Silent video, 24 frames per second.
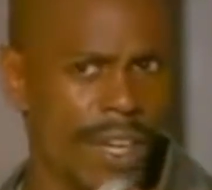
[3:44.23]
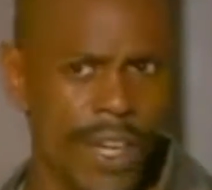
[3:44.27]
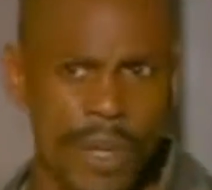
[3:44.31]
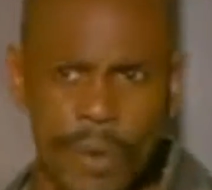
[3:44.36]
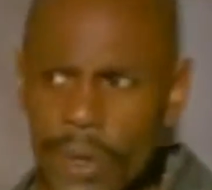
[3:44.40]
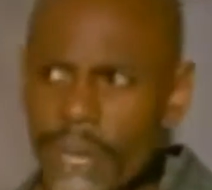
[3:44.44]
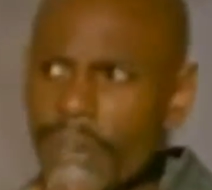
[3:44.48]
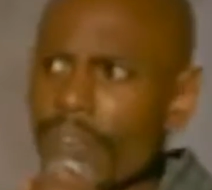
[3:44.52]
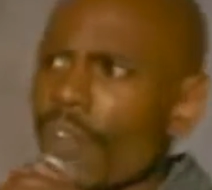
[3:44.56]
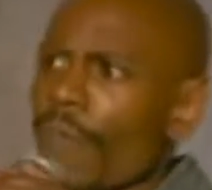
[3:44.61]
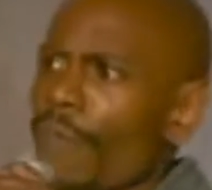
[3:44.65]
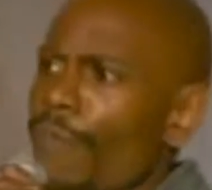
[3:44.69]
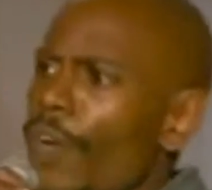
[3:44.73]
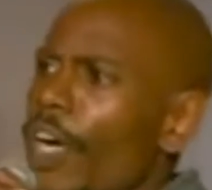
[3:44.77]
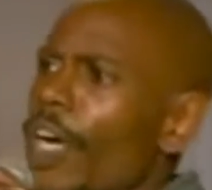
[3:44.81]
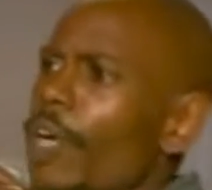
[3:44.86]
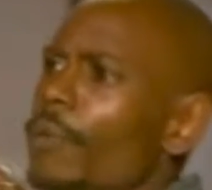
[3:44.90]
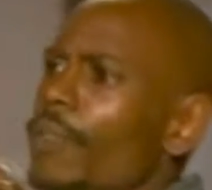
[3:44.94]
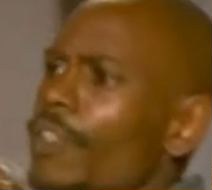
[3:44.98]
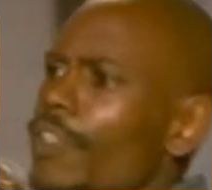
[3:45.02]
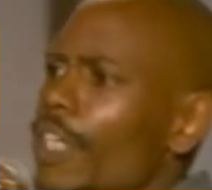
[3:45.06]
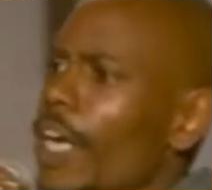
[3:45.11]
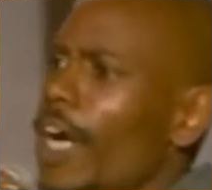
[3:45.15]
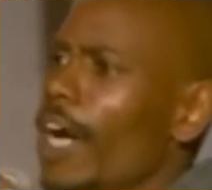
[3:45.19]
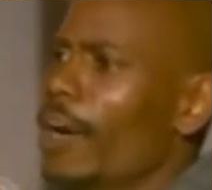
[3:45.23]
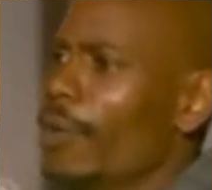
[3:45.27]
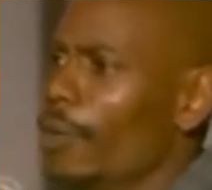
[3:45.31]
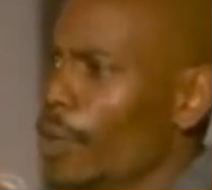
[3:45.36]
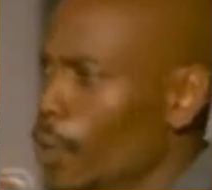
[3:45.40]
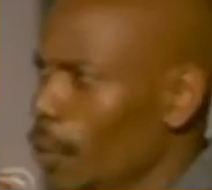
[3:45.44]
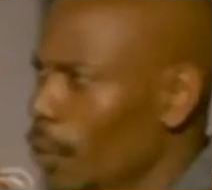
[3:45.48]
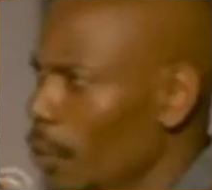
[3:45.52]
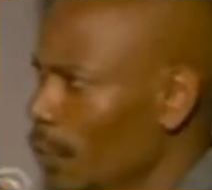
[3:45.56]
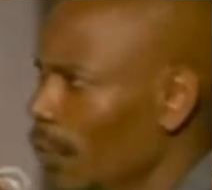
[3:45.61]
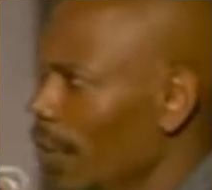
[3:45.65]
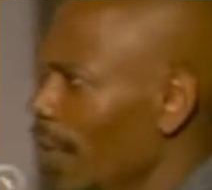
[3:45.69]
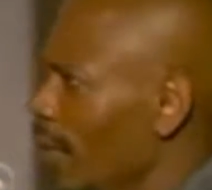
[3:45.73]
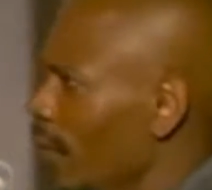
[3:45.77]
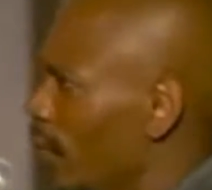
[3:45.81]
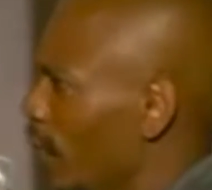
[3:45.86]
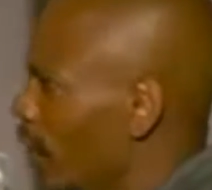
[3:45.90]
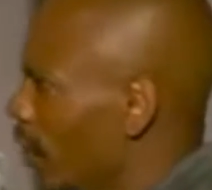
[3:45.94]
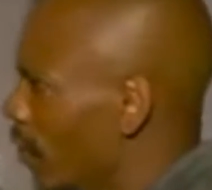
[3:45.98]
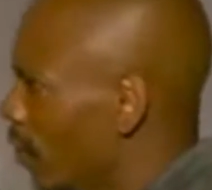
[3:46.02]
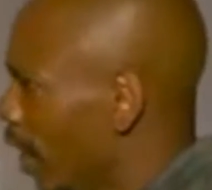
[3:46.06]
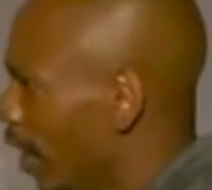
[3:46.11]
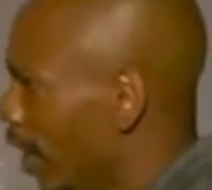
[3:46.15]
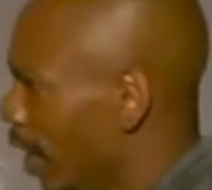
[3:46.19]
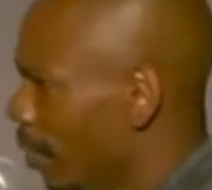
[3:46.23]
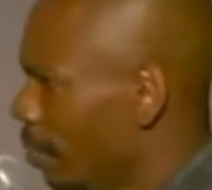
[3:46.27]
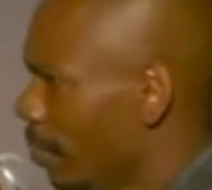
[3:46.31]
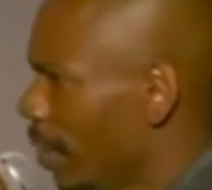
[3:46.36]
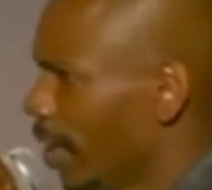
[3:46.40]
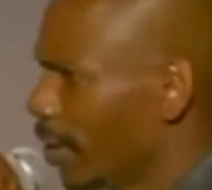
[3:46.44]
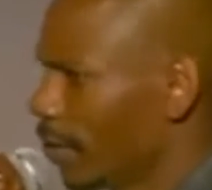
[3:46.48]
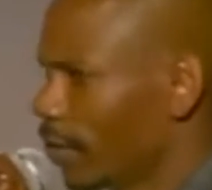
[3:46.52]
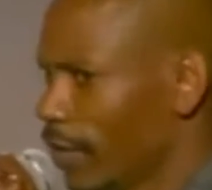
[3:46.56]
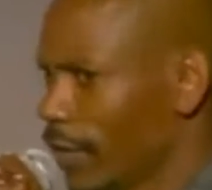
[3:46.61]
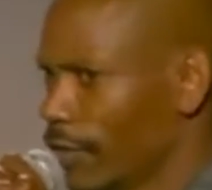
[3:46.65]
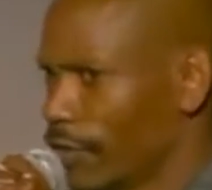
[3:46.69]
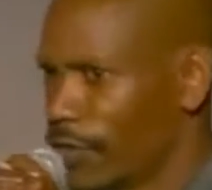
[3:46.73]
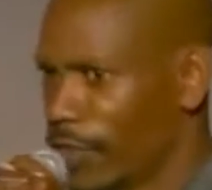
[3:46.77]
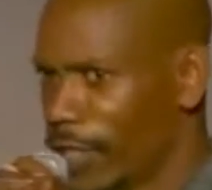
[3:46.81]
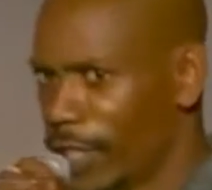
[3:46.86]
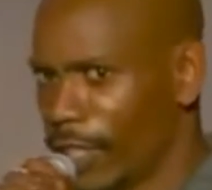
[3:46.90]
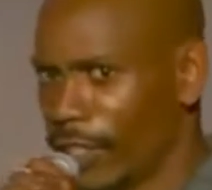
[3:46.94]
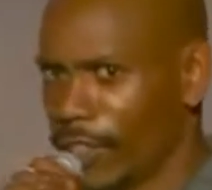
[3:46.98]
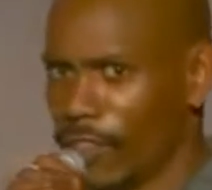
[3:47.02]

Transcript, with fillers: Who gives a fuck what Ja Rule thinks at a time like this, nigga?